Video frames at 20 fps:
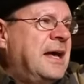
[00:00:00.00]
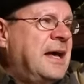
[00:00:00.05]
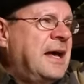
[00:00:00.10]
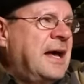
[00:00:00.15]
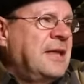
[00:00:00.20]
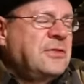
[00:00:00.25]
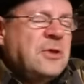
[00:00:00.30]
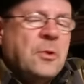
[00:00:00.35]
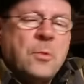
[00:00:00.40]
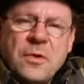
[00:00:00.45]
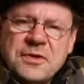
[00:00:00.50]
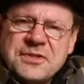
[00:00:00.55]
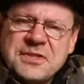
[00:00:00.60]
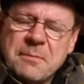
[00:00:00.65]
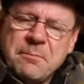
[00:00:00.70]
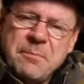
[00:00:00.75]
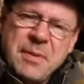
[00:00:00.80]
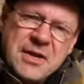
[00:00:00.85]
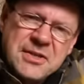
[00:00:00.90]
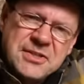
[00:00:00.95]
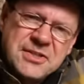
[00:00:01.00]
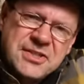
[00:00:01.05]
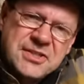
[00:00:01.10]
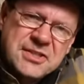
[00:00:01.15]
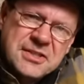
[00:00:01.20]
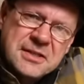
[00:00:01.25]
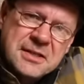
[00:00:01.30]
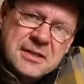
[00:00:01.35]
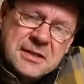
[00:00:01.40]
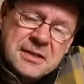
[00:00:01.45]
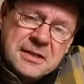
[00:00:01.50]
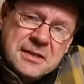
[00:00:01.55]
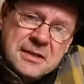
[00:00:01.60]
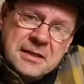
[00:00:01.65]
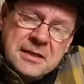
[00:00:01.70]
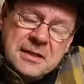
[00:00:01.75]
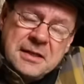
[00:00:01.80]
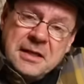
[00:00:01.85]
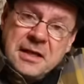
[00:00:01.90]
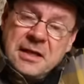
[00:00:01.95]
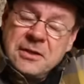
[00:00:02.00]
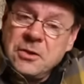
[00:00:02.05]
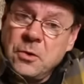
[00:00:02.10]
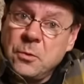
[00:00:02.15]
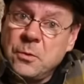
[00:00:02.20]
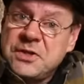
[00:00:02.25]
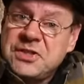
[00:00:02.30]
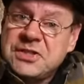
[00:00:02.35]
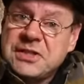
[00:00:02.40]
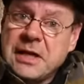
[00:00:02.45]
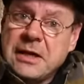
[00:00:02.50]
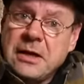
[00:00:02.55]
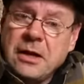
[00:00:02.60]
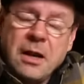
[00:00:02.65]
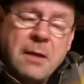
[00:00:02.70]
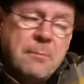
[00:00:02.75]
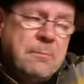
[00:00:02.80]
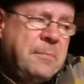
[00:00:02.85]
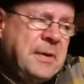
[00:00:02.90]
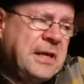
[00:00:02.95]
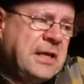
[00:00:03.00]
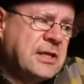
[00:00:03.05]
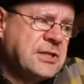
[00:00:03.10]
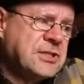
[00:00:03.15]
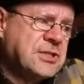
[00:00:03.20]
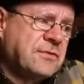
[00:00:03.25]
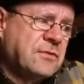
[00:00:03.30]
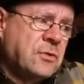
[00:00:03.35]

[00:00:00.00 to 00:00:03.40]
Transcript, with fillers: And there was a buzz in the Whisky Club because,